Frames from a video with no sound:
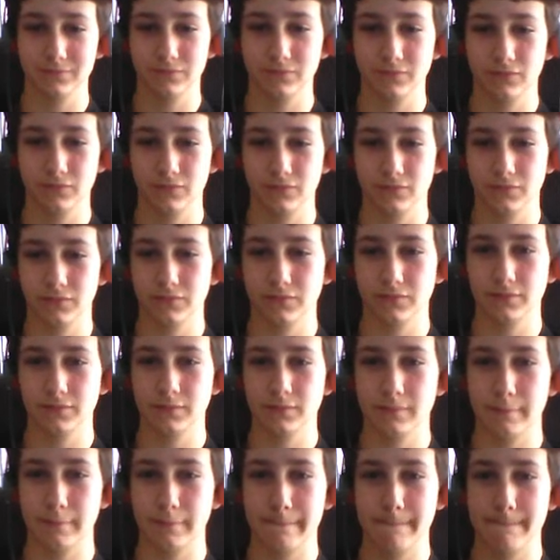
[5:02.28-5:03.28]

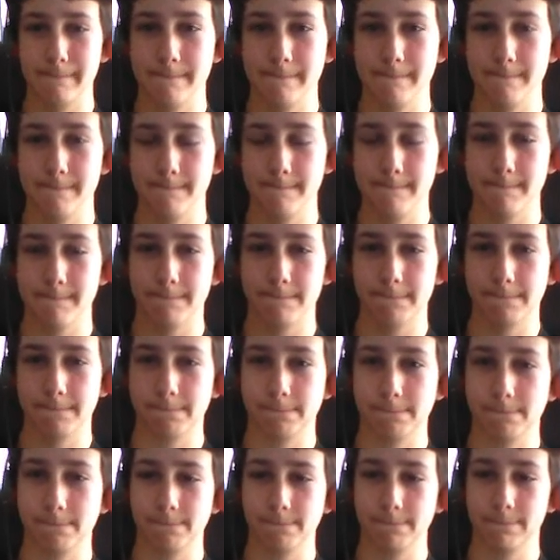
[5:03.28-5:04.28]
(no one is talking)